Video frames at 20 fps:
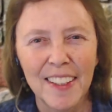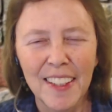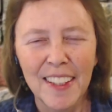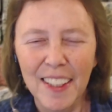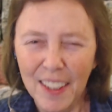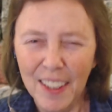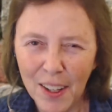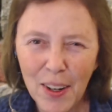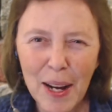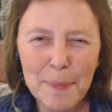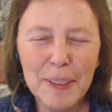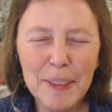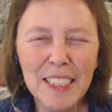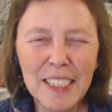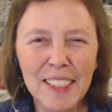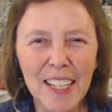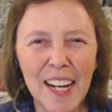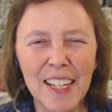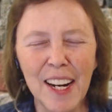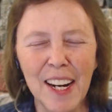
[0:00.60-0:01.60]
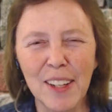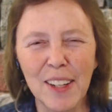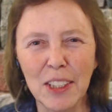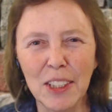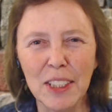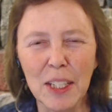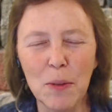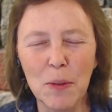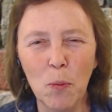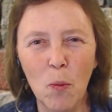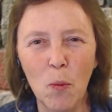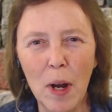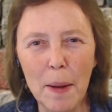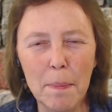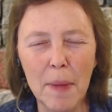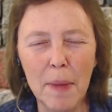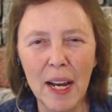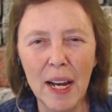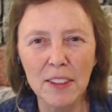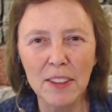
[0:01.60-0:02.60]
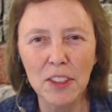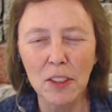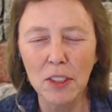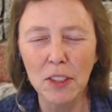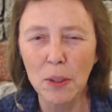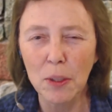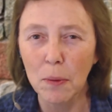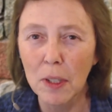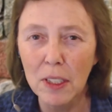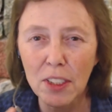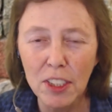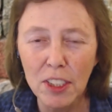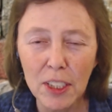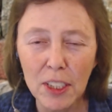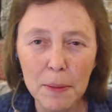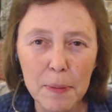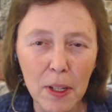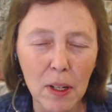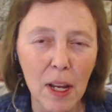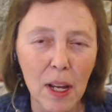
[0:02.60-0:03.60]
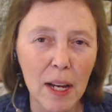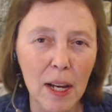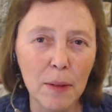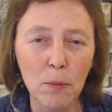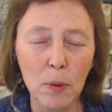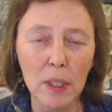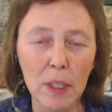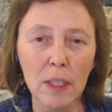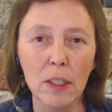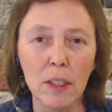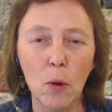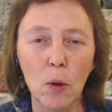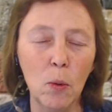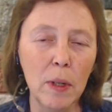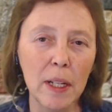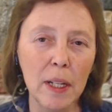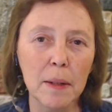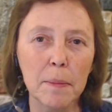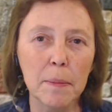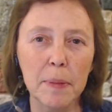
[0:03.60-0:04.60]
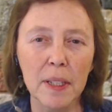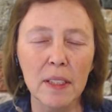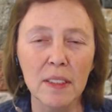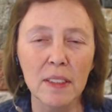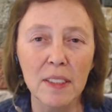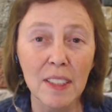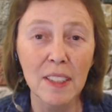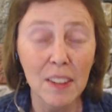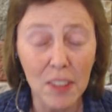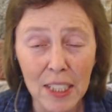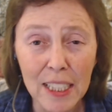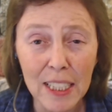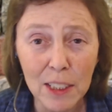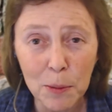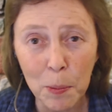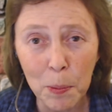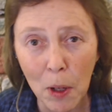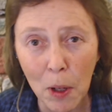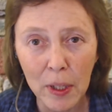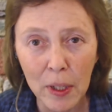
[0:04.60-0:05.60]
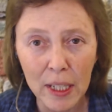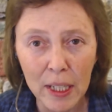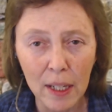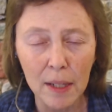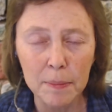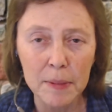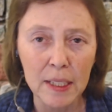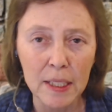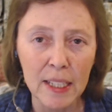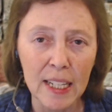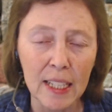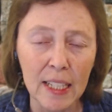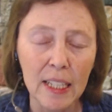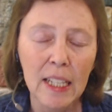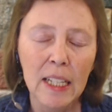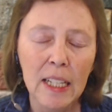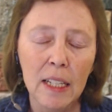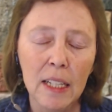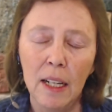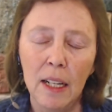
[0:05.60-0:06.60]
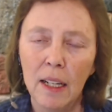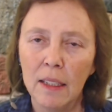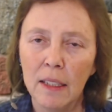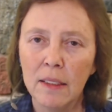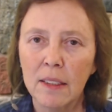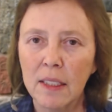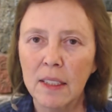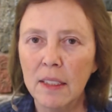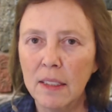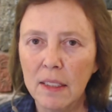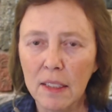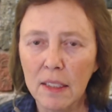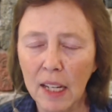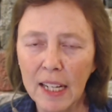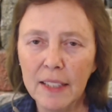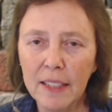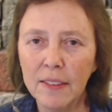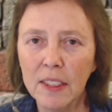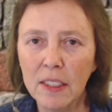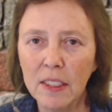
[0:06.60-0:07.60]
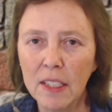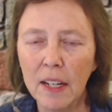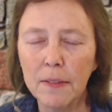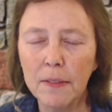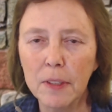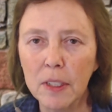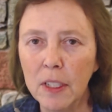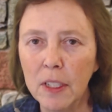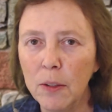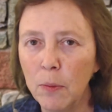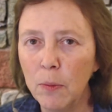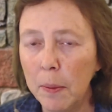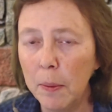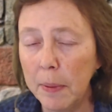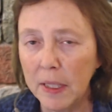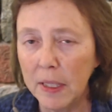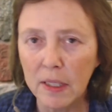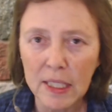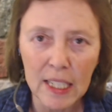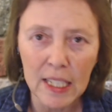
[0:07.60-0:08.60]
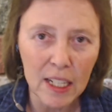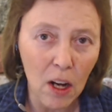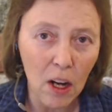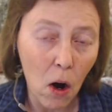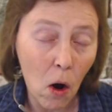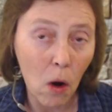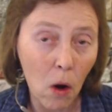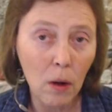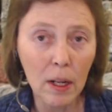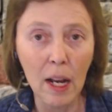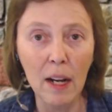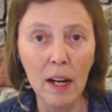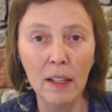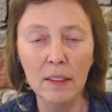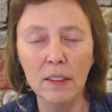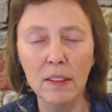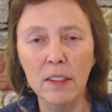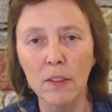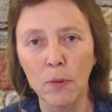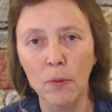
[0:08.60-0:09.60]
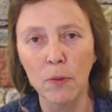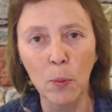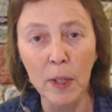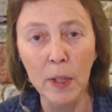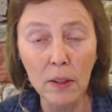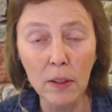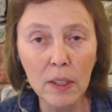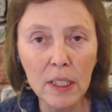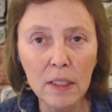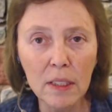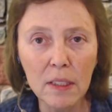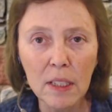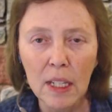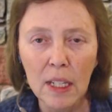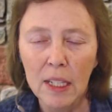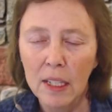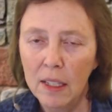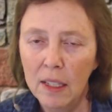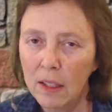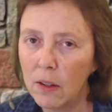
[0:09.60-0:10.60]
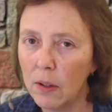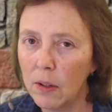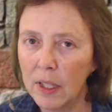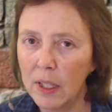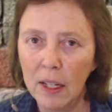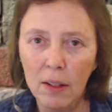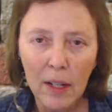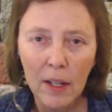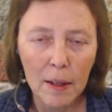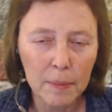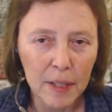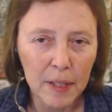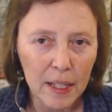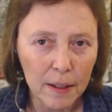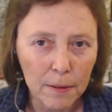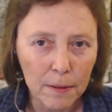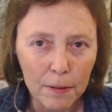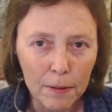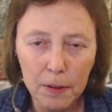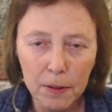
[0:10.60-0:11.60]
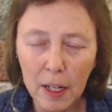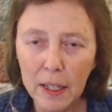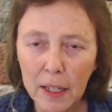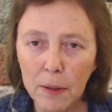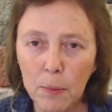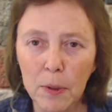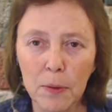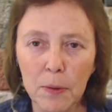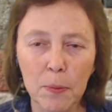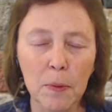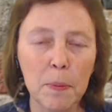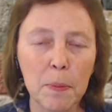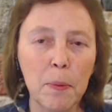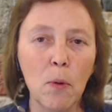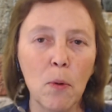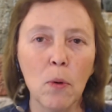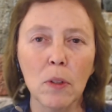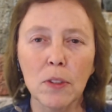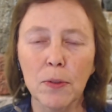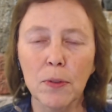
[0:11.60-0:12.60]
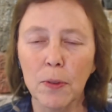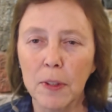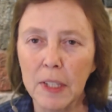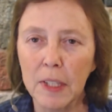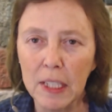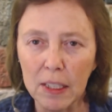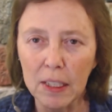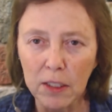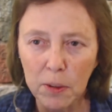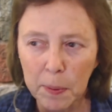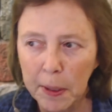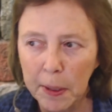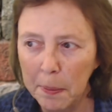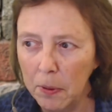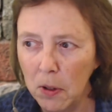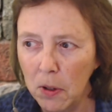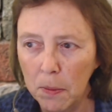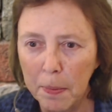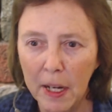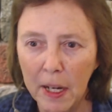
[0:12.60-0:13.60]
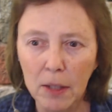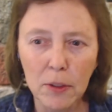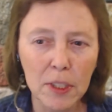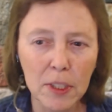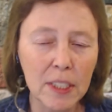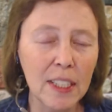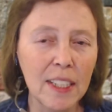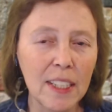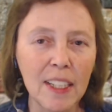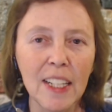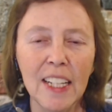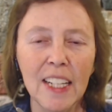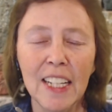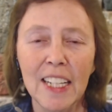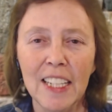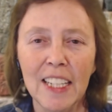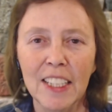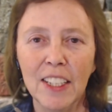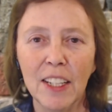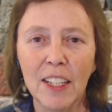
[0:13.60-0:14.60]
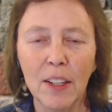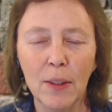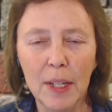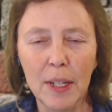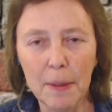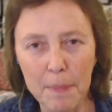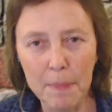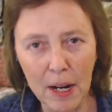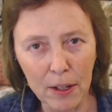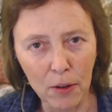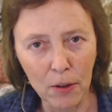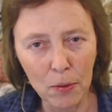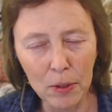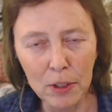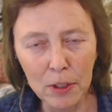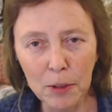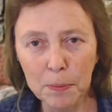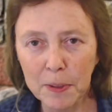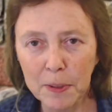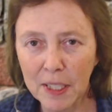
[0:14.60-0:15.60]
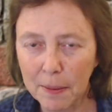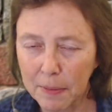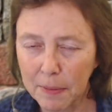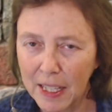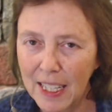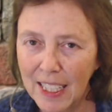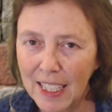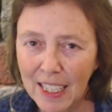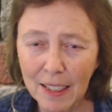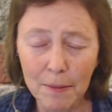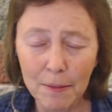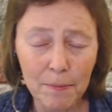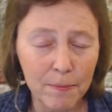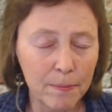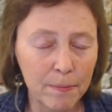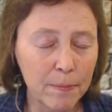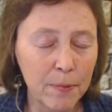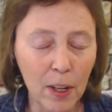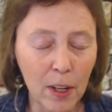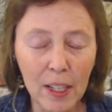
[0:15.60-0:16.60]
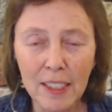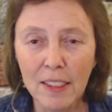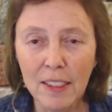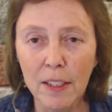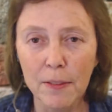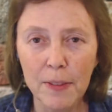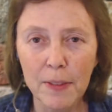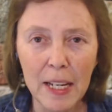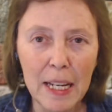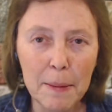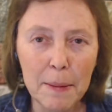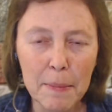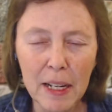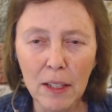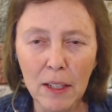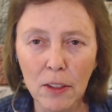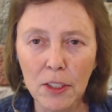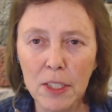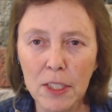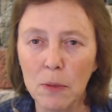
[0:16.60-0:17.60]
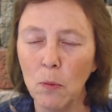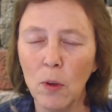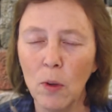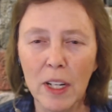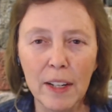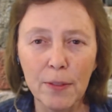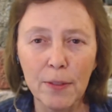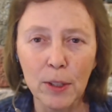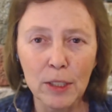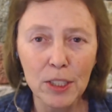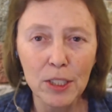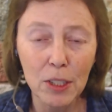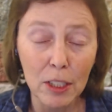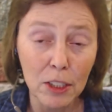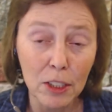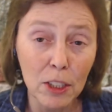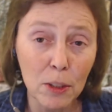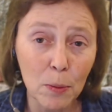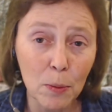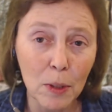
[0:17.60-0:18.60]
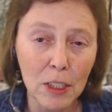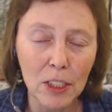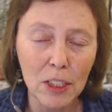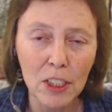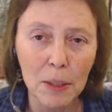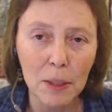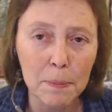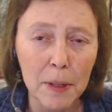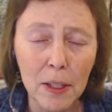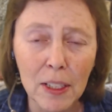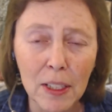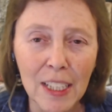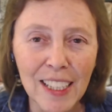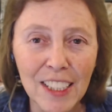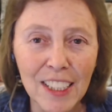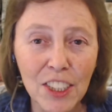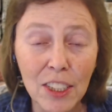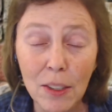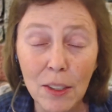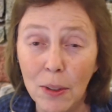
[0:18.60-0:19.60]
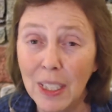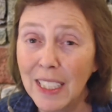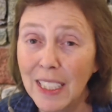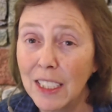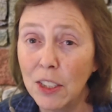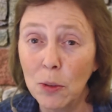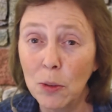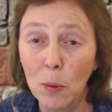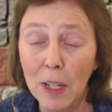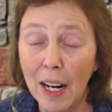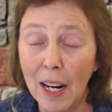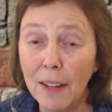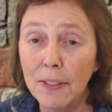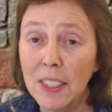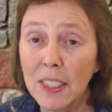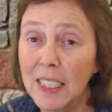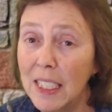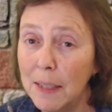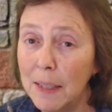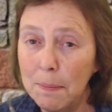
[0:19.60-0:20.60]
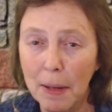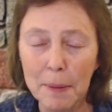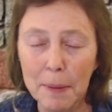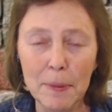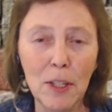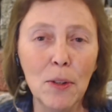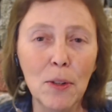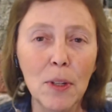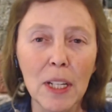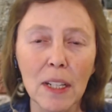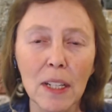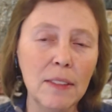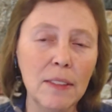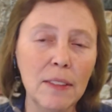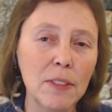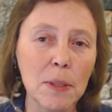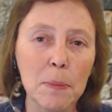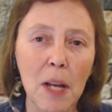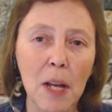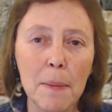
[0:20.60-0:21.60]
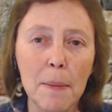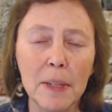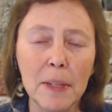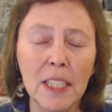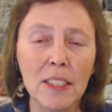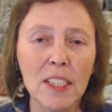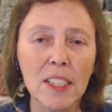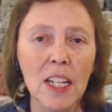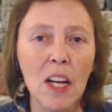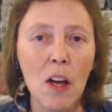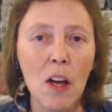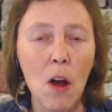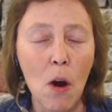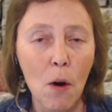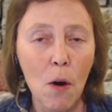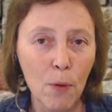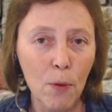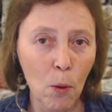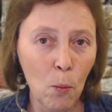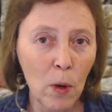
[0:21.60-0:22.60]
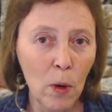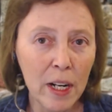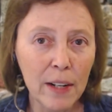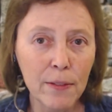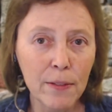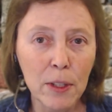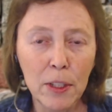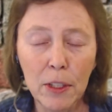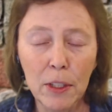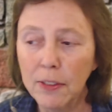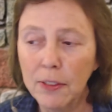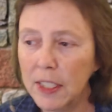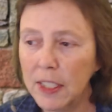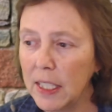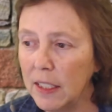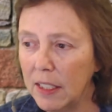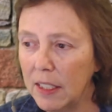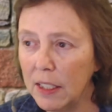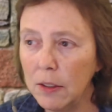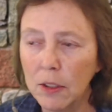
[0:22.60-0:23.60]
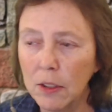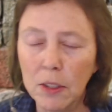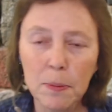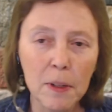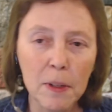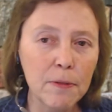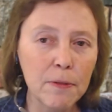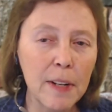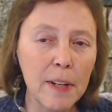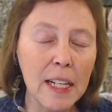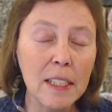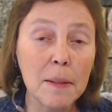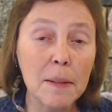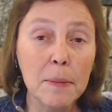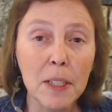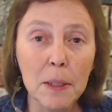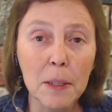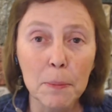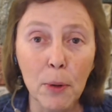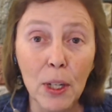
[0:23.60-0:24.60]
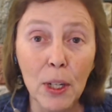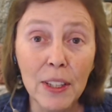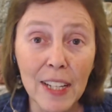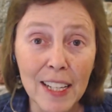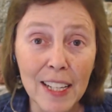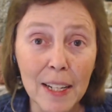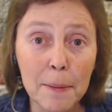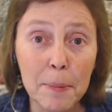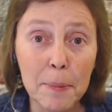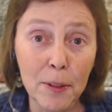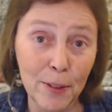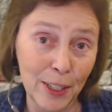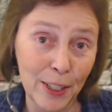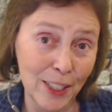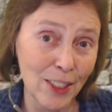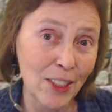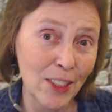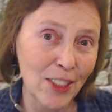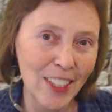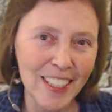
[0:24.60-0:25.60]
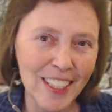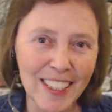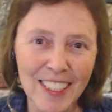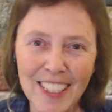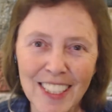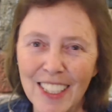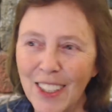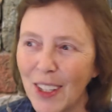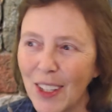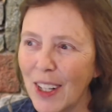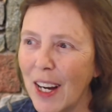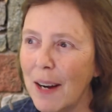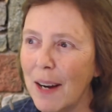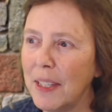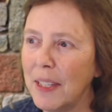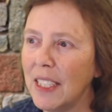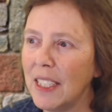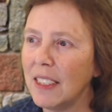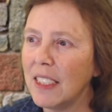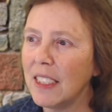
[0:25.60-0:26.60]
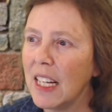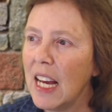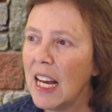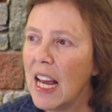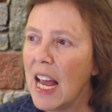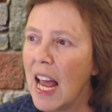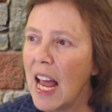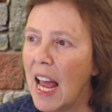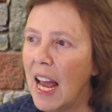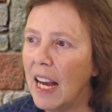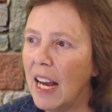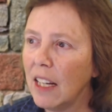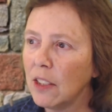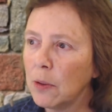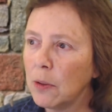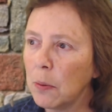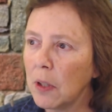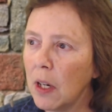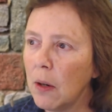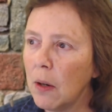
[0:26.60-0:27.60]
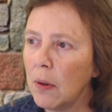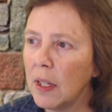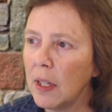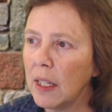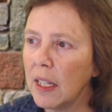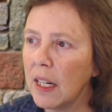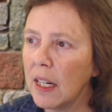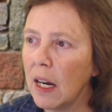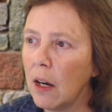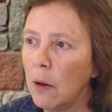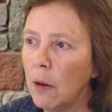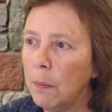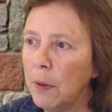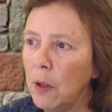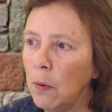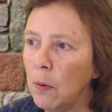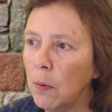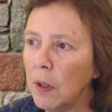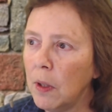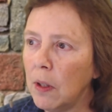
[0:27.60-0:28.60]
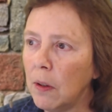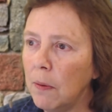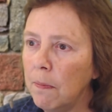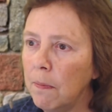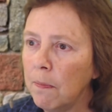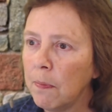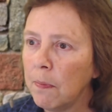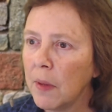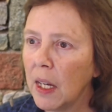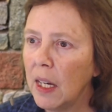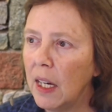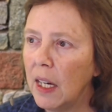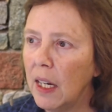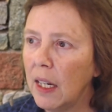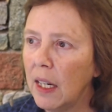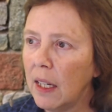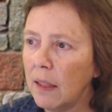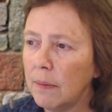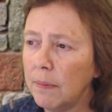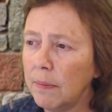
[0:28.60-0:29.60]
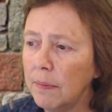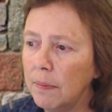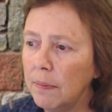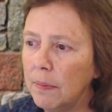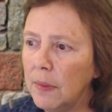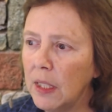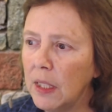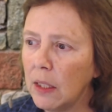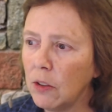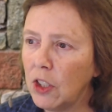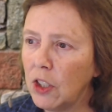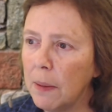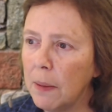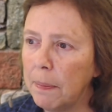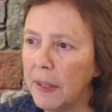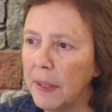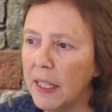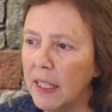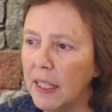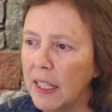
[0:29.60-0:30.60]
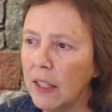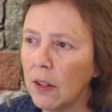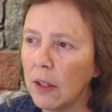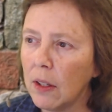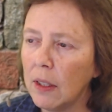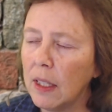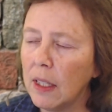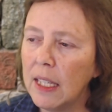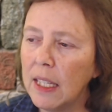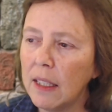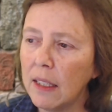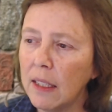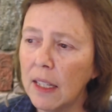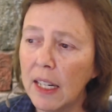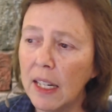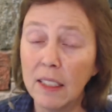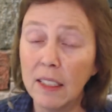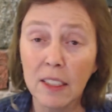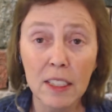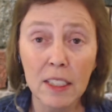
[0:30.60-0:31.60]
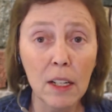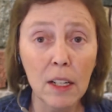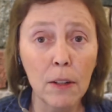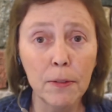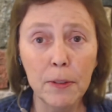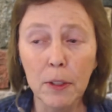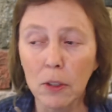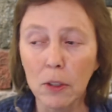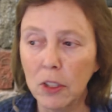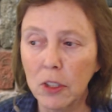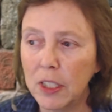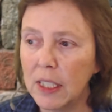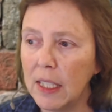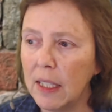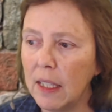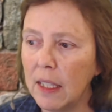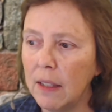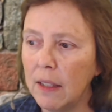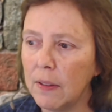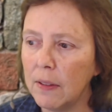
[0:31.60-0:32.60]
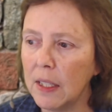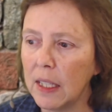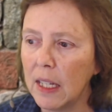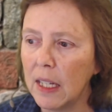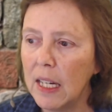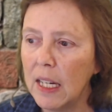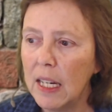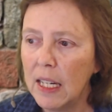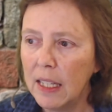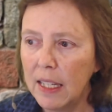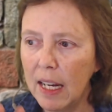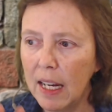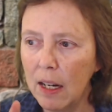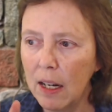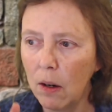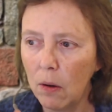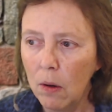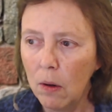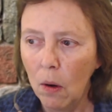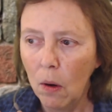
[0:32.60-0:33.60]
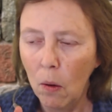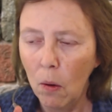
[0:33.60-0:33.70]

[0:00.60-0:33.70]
Hello happy site owners and webmasters. I want to jump online really quick because the internet's blowing up today. Since late this afternoon, we've been seeing all kinds of weirdness going on. I'm getting flooded with reports for things people are posting, you know, in my groups. I'm getting floods of emails and whatever. So I just want to jump on and let you know at least what I've seen. Maybe you can leave some comments for whatever you've seen too. As a matter of fact, I'm going to bring that up over here so I can see your comments as we're going, and I hope you will you know, jump in here and let us know if you're seeing anything. Now,